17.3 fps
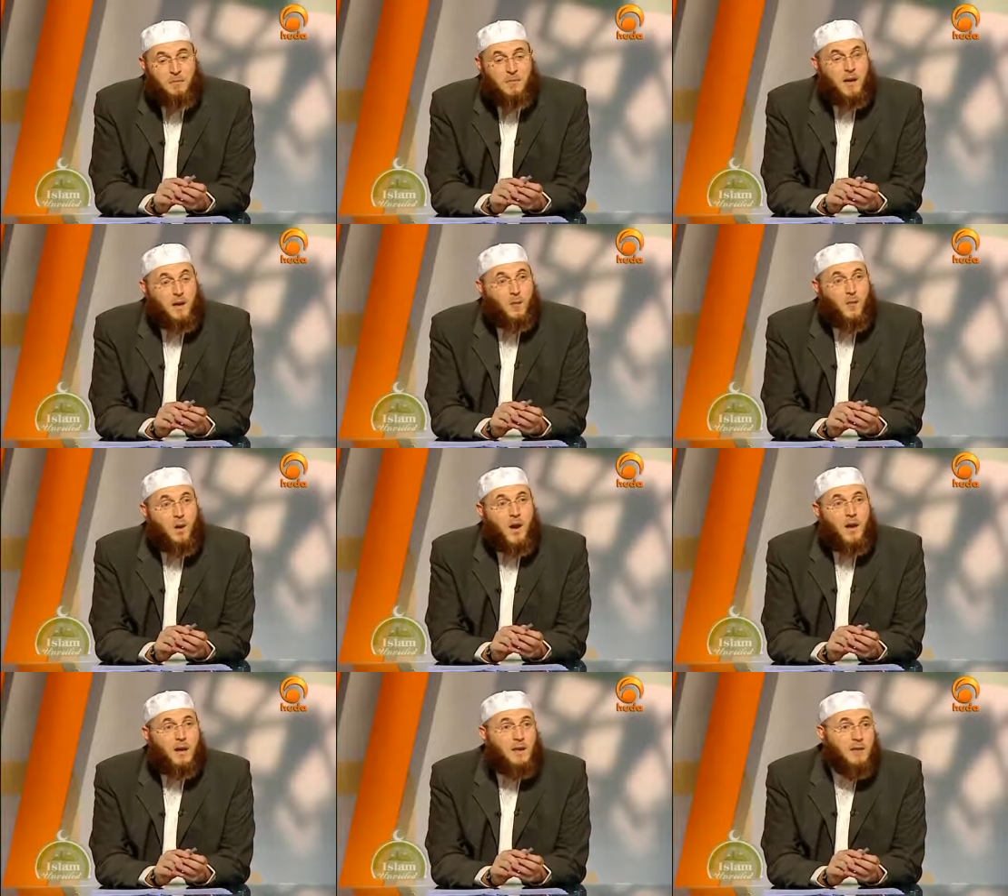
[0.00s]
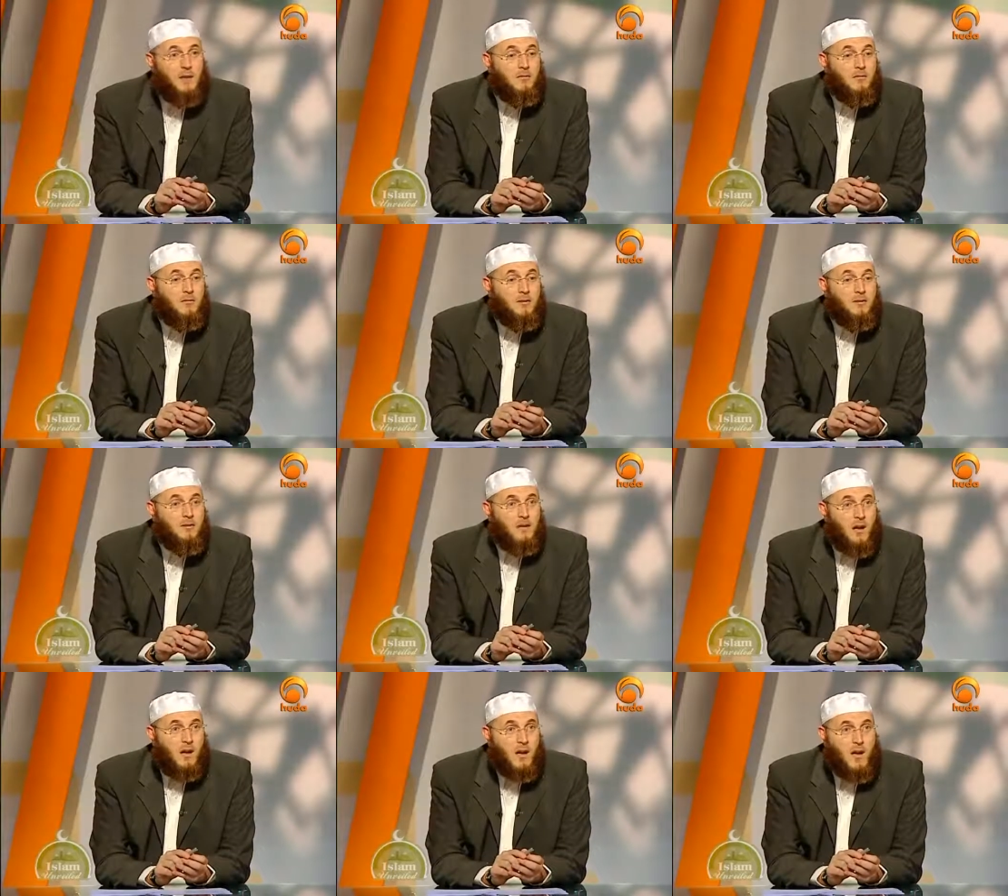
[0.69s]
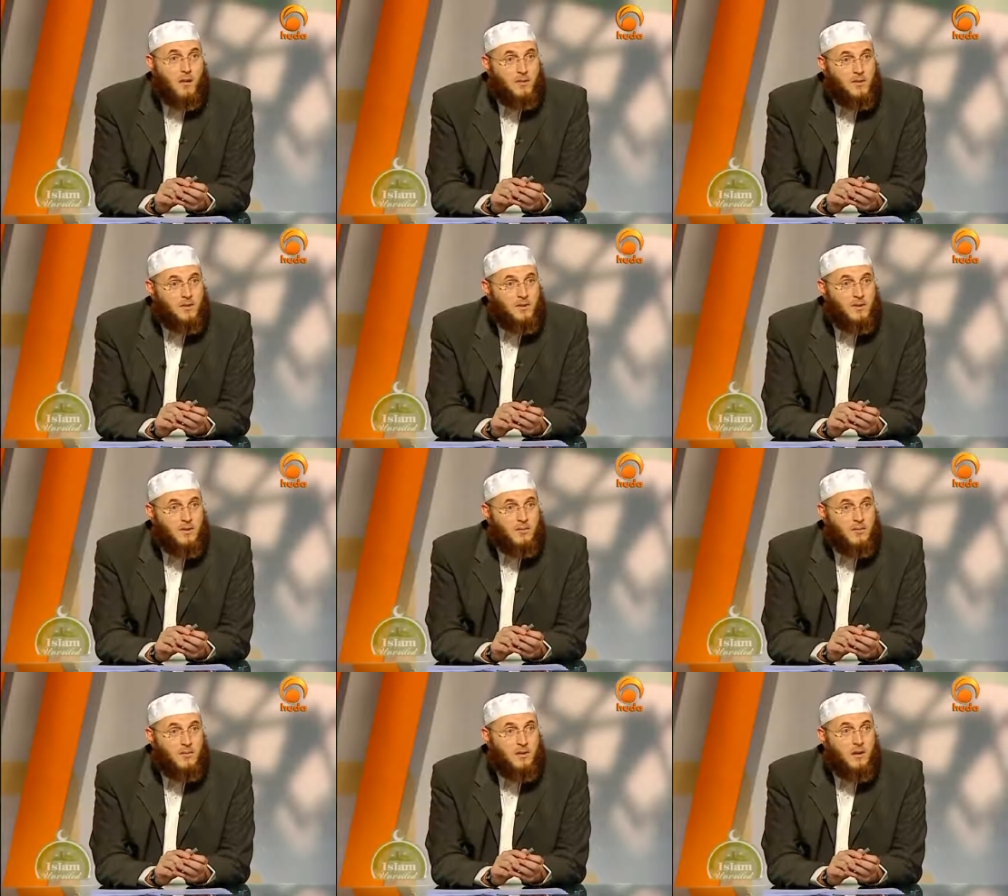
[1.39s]
Meanwhile, he was not a
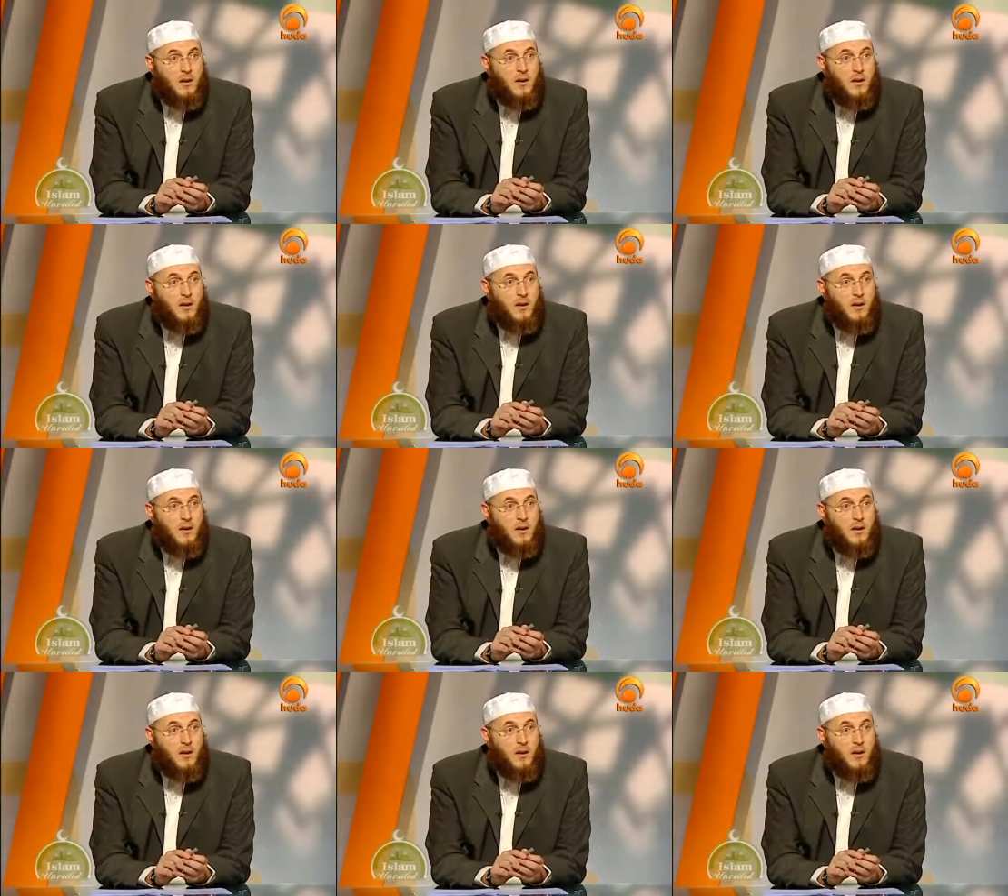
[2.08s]
Muslim.